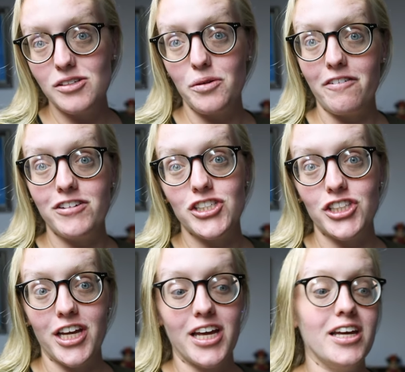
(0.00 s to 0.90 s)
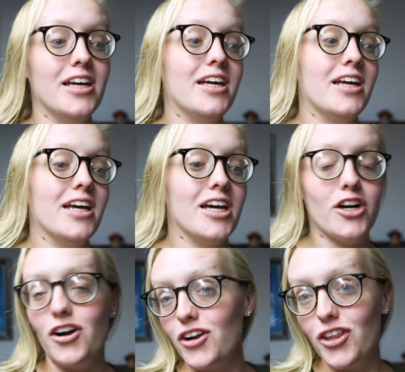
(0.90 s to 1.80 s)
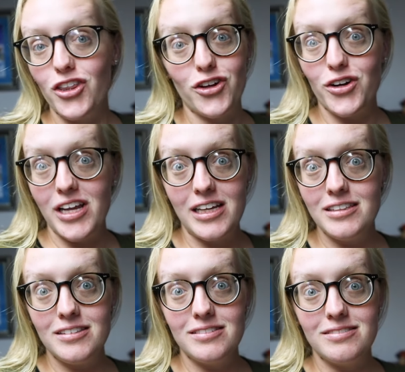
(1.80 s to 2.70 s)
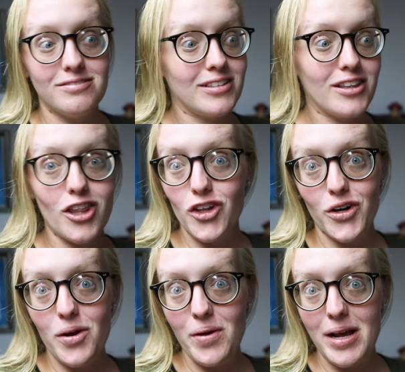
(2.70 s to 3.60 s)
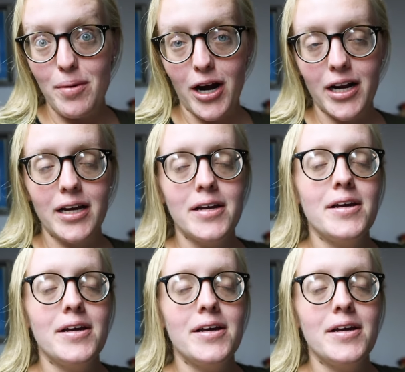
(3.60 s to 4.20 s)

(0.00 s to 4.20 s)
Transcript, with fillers: So we're officially in our 30s, in the 30 week mark,